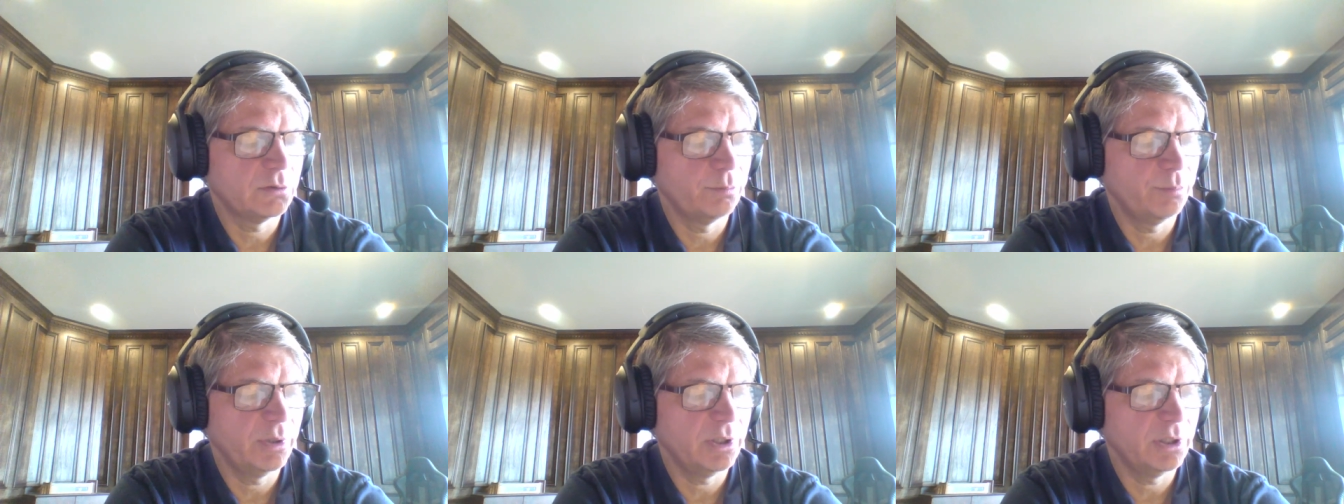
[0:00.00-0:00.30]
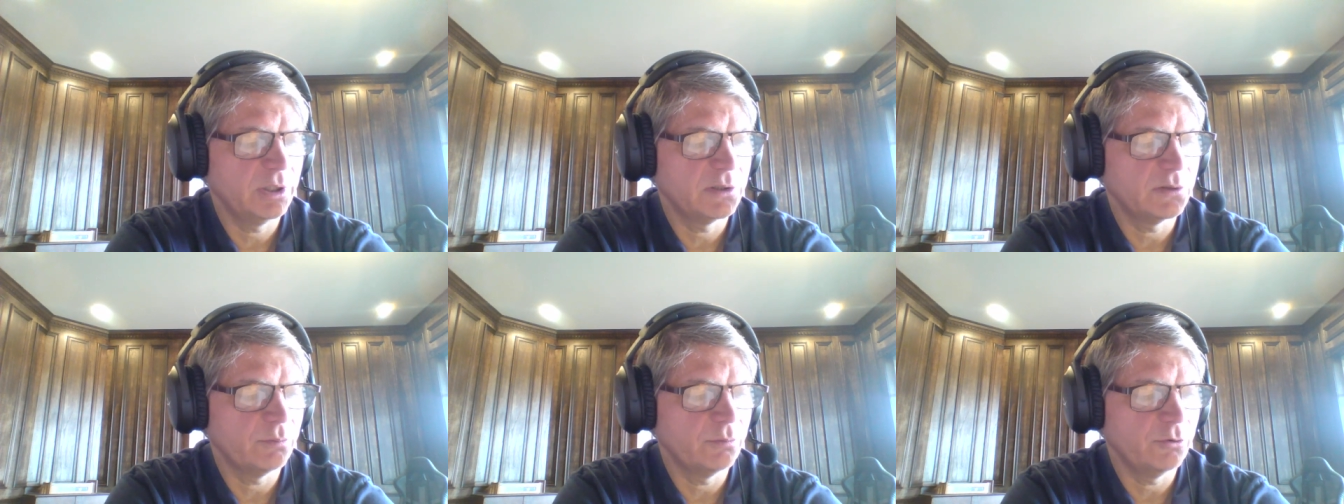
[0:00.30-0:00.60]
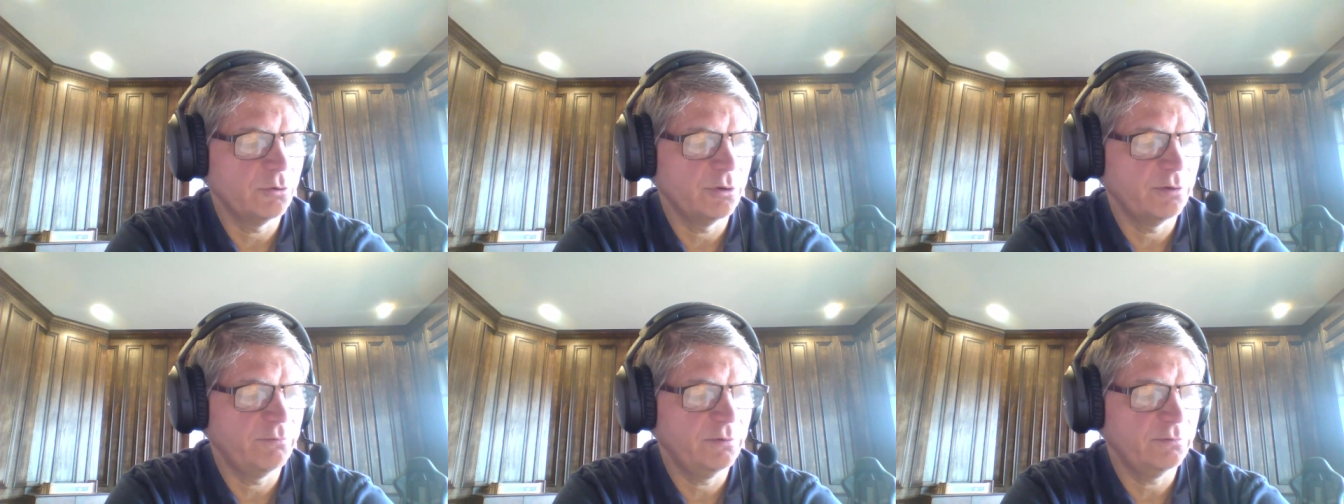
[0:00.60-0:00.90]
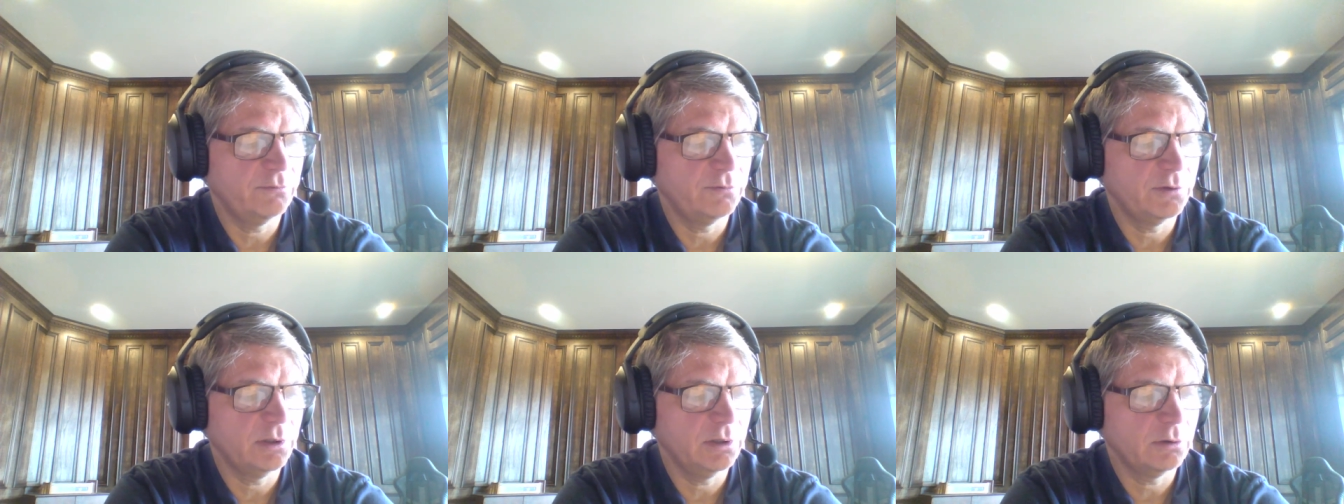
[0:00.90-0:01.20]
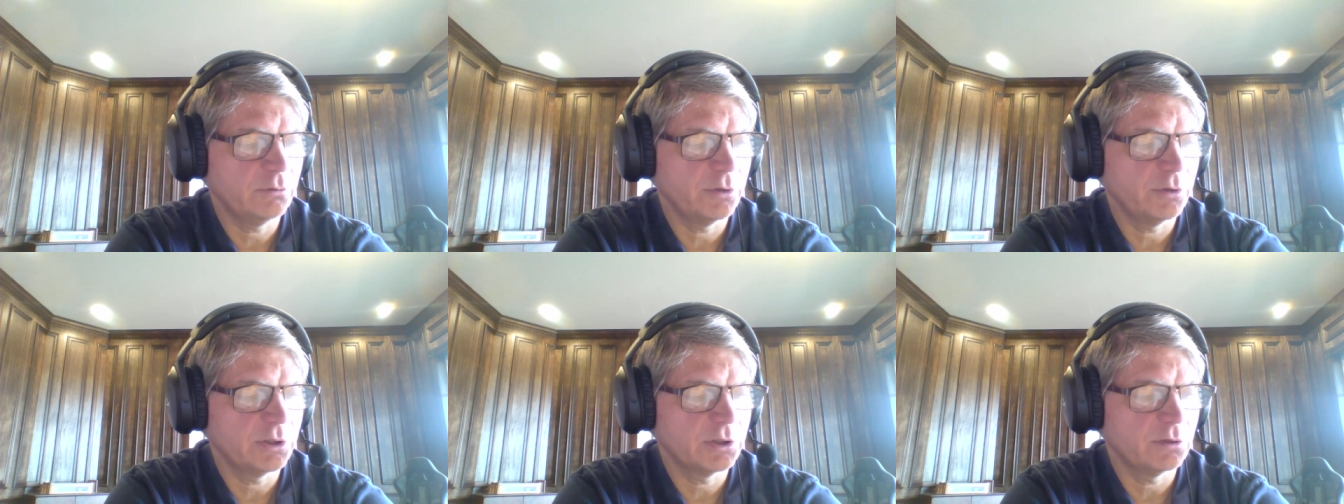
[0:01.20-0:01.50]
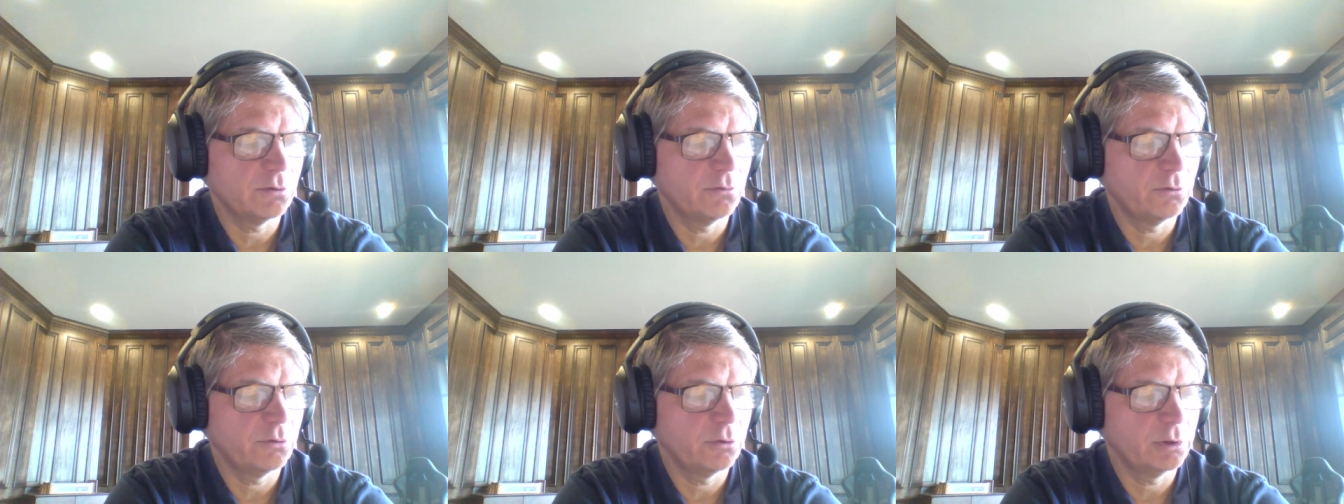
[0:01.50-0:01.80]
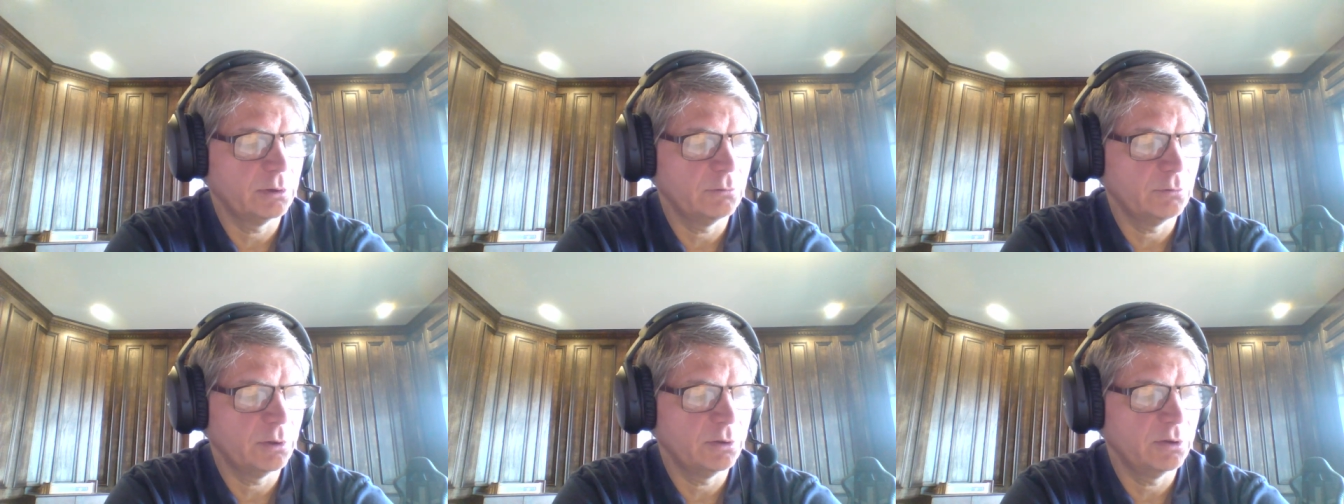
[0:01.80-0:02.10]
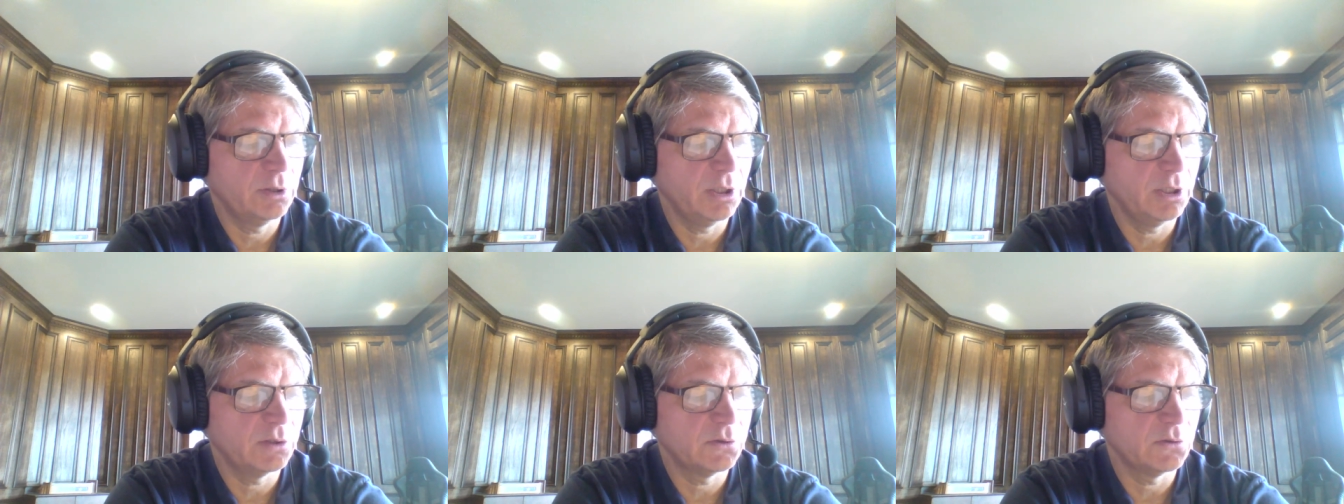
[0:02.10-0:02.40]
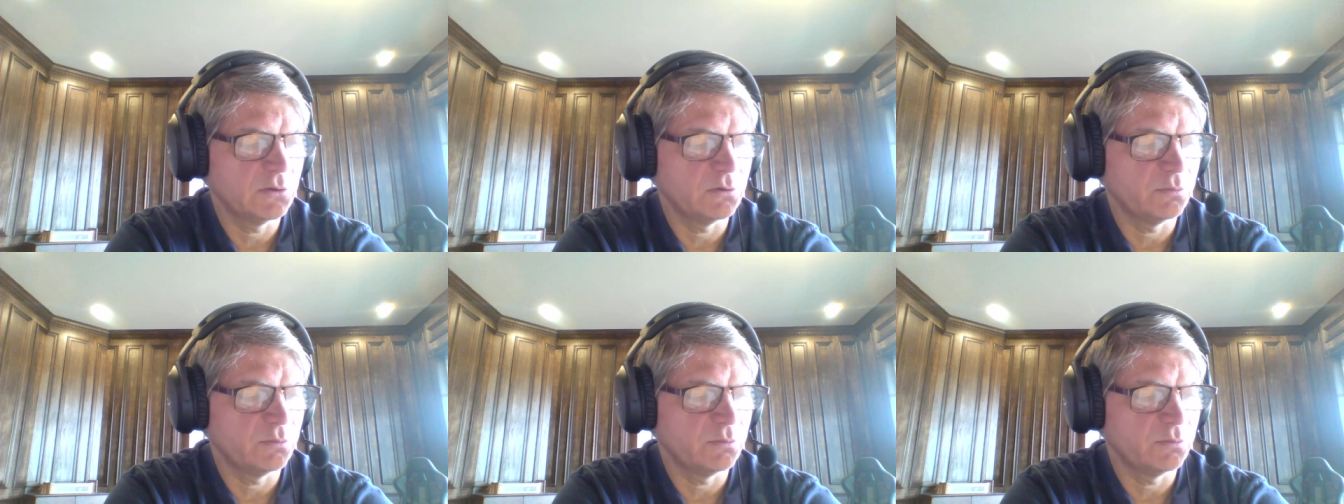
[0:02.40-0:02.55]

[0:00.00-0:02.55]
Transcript: B as in boy, 50. Question 31, the answer is